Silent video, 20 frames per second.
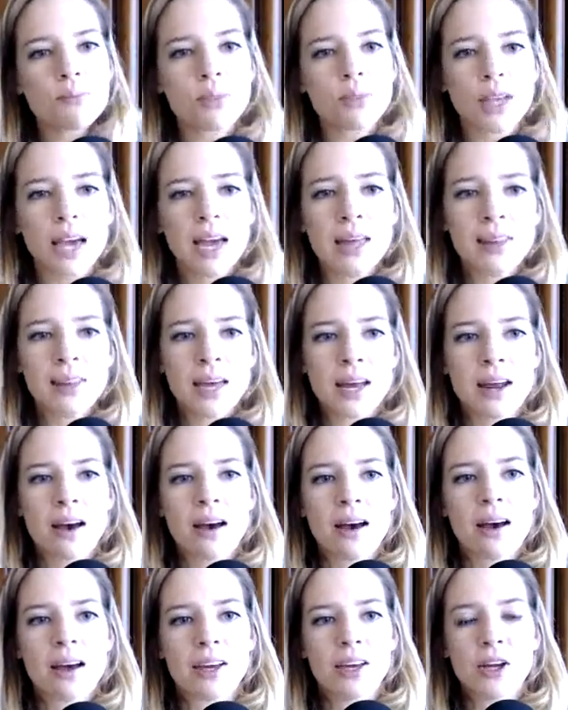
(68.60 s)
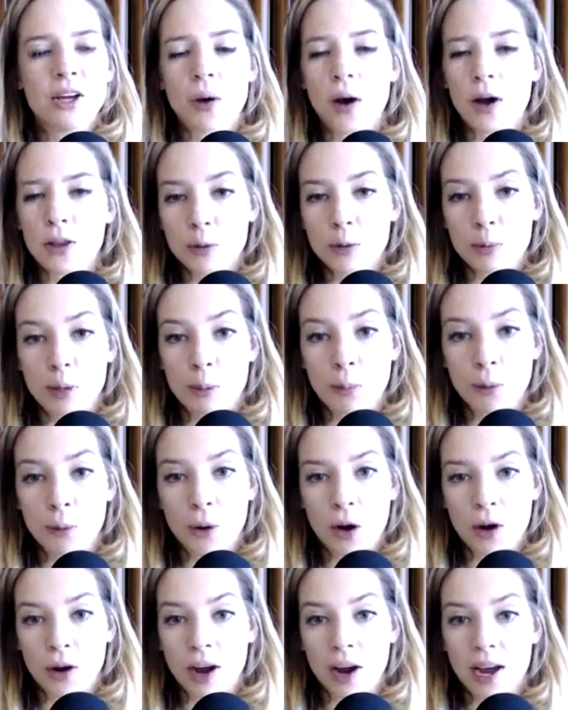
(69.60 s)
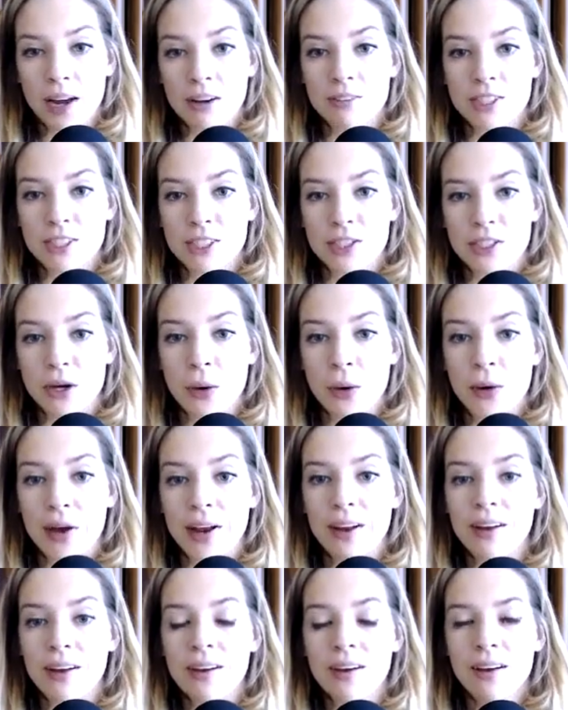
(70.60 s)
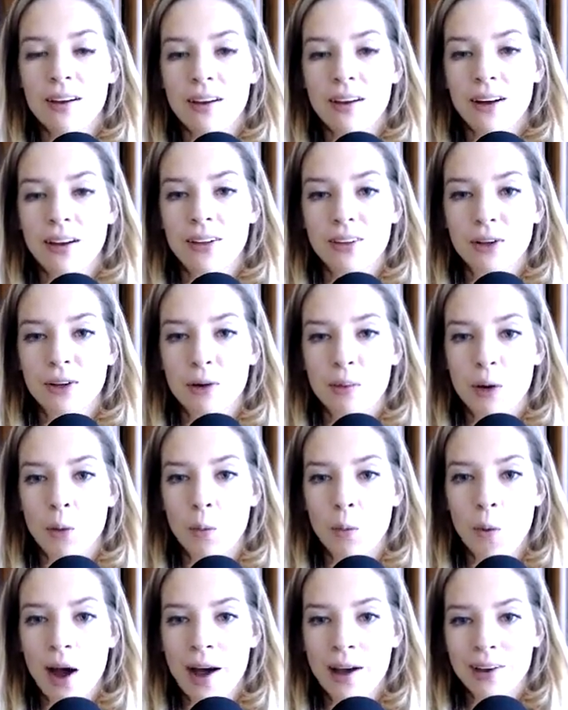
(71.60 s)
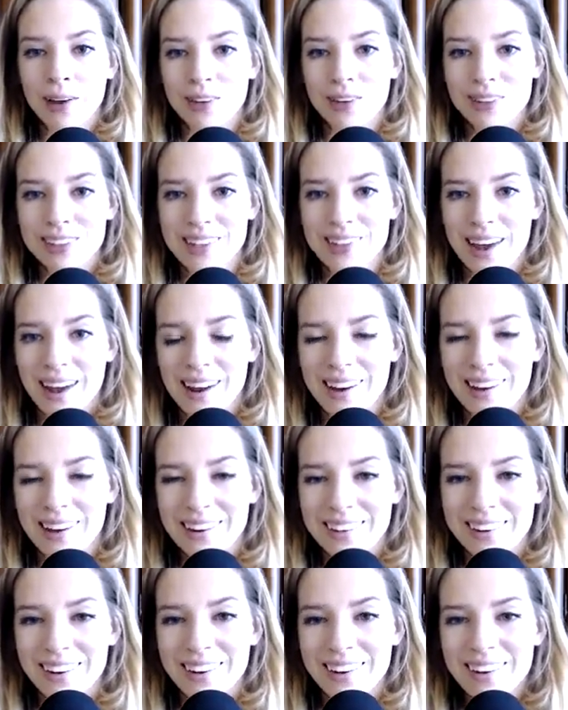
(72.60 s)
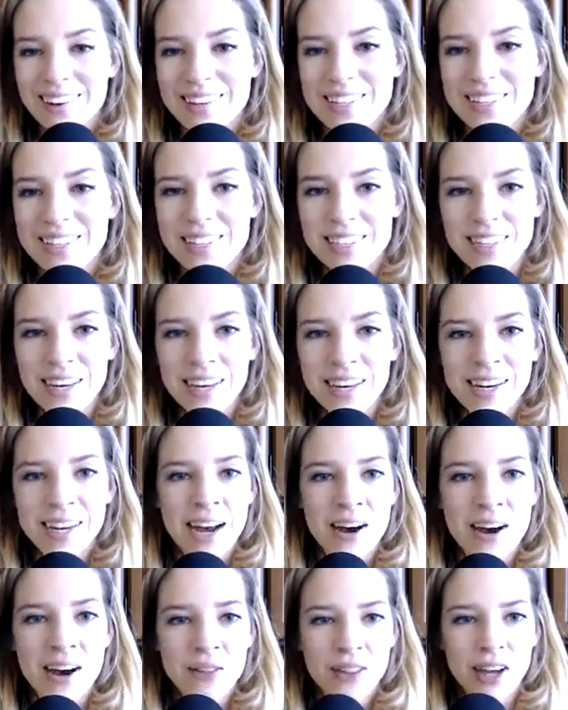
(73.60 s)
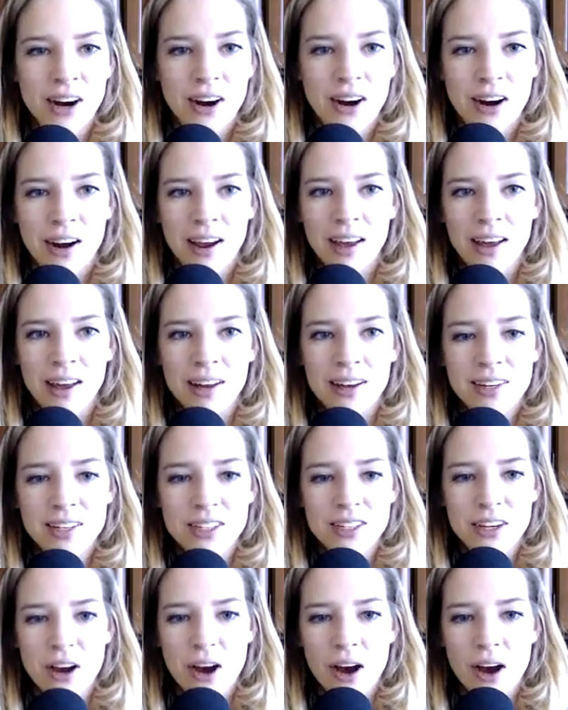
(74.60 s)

and then other people are kind of just going a little bit wild and just getting out there and